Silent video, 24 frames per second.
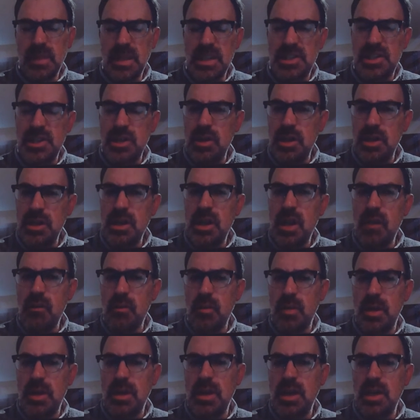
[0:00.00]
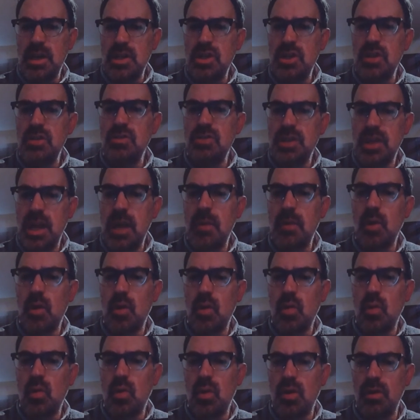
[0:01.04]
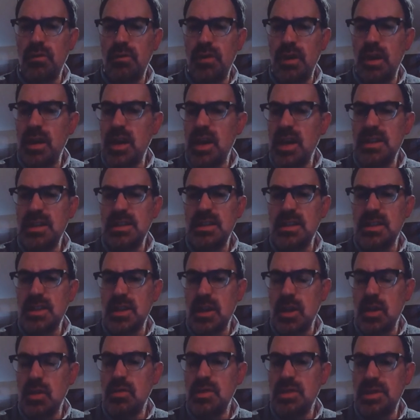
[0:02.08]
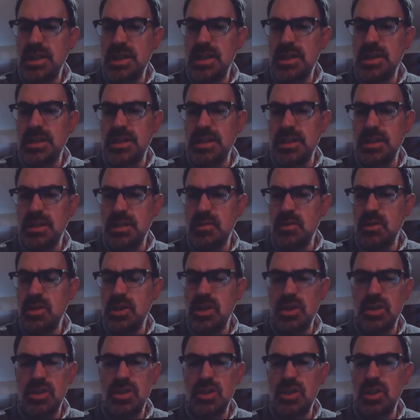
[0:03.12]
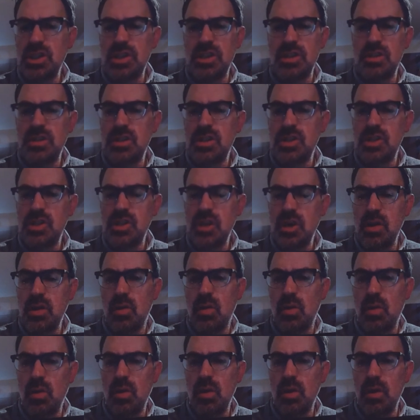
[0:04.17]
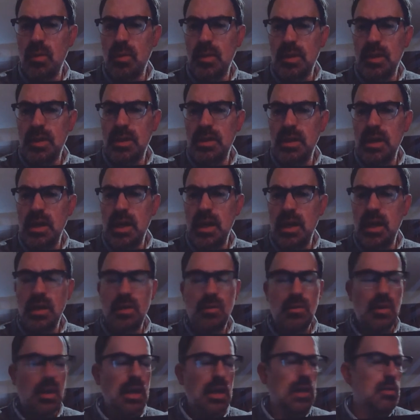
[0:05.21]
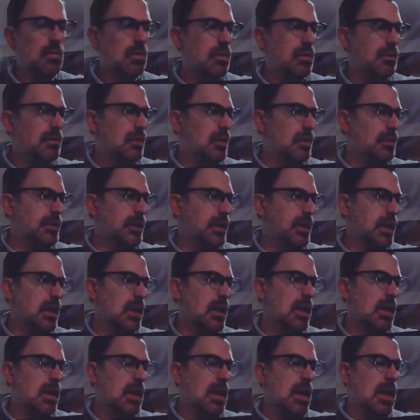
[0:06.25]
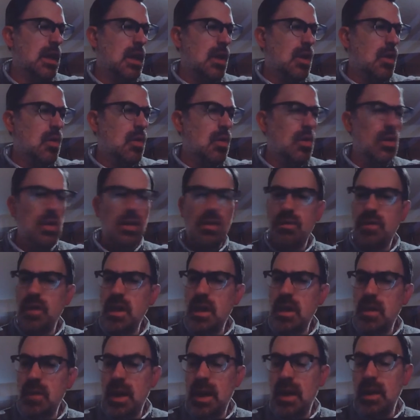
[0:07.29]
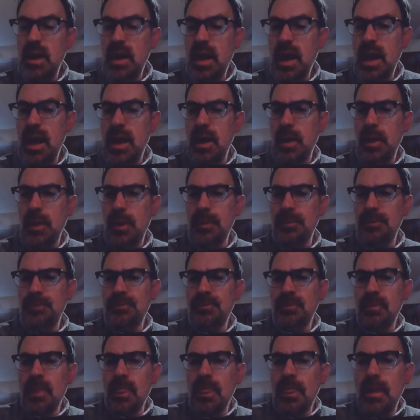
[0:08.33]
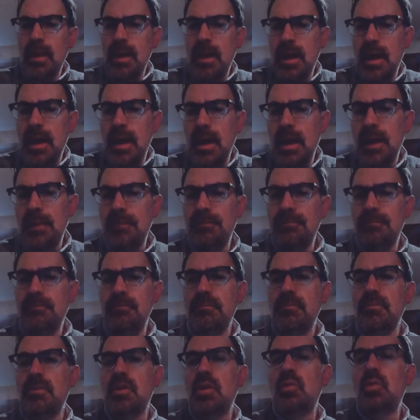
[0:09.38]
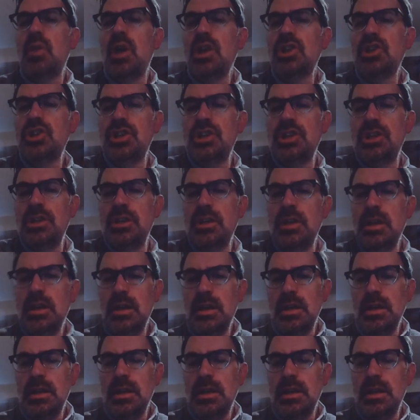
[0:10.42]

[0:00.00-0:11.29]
the Syrian government has used chemical warfare against its own citizens, which is just so horrible and revolting. Or you think about how the Russian